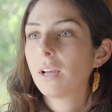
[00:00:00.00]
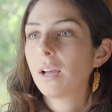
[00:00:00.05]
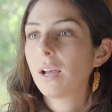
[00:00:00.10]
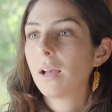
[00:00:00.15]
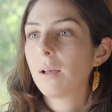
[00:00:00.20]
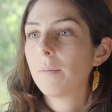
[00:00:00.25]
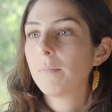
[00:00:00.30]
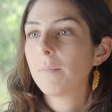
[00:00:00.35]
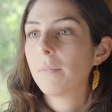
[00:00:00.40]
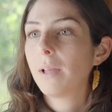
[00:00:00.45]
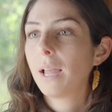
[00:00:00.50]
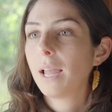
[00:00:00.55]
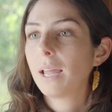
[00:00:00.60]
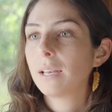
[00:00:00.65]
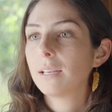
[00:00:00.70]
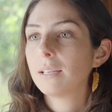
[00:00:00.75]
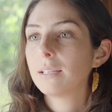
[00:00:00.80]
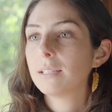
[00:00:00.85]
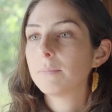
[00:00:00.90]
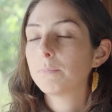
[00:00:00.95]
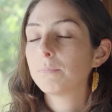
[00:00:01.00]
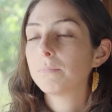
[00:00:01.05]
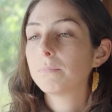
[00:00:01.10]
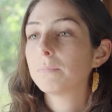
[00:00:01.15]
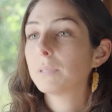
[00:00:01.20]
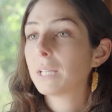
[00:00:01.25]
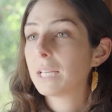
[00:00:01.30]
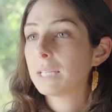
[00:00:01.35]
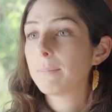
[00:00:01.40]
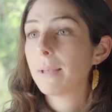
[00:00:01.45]
and
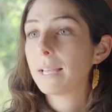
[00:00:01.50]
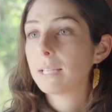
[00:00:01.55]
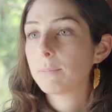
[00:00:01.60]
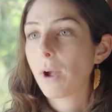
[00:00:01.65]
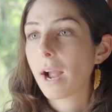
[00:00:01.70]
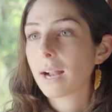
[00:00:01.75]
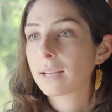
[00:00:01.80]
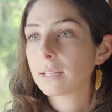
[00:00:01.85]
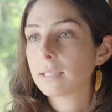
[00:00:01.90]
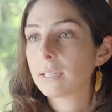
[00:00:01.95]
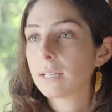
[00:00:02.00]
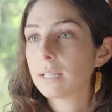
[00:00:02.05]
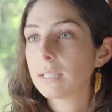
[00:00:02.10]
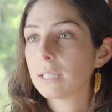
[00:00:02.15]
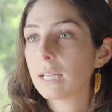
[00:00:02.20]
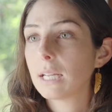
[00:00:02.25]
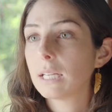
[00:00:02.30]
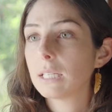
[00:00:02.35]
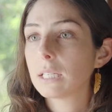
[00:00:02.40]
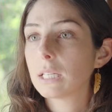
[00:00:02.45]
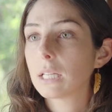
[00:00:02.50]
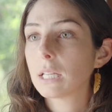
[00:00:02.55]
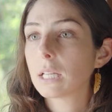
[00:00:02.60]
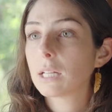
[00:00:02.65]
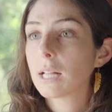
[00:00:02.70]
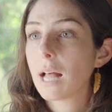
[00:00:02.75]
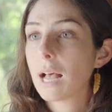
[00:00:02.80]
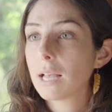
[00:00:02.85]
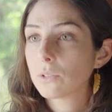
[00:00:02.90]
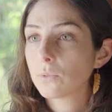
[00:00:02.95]
place-based practices into the
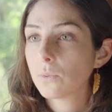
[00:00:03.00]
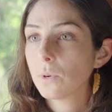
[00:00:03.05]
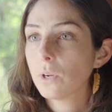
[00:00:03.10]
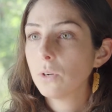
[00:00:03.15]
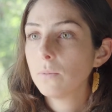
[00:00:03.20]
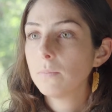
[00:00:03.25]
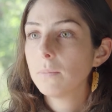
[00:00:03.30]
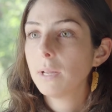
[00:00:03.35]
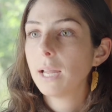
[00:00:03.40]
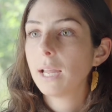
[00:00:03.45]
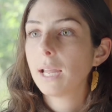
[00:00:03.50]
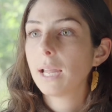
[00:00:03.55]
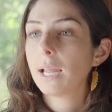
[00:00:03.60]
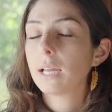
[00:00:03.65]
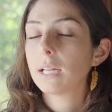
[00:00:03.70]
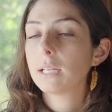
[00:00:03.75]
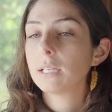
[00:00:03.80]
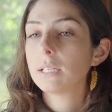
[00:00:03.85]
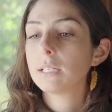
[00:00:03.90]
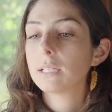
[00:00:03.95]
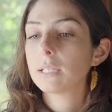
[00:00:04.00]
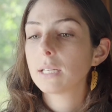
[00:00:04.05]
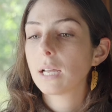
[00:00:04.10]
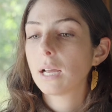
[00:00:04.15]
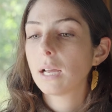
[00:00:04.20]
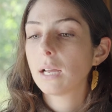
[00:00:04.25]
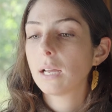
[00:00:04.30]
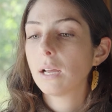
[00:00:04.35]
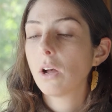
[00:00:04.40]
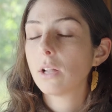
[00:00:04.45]
classroom and
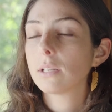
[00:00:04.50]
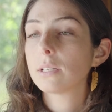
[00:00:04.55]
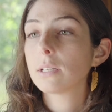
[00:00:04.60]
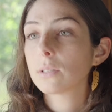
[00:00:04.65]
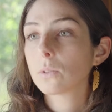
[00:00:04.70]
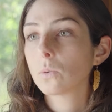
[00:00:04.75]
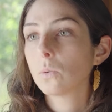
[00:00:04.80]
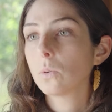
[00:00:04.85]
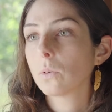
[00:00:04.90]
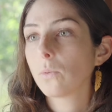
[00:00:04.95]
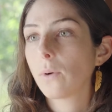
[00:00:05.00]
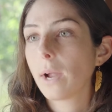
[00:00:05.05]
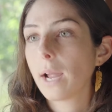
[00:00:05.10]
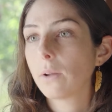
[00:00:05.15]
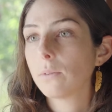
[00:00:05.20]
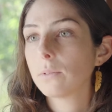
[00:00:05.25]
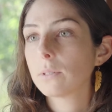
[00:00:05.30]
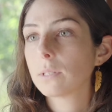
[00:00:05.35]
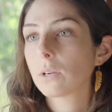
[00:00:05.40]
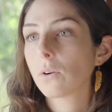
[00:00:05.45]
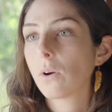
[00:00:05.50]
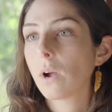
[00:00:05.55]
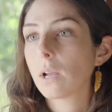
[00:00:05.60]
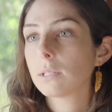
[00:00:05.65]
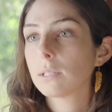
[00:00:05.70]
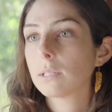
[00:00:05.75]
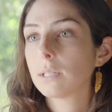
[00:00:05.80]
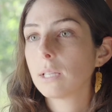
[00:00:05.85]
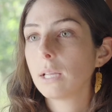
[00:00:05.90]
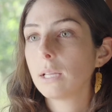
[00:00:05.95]
onto school grounds
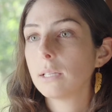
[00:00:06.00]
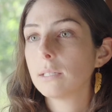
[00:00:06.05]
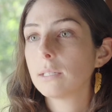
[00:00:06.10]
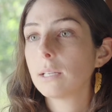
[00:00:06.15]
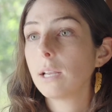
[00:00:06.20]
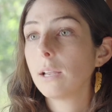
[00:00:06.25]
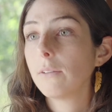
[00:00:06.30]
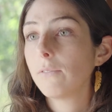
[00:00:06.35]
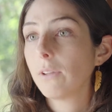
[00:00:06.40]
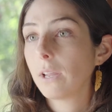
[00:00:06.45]
across the City of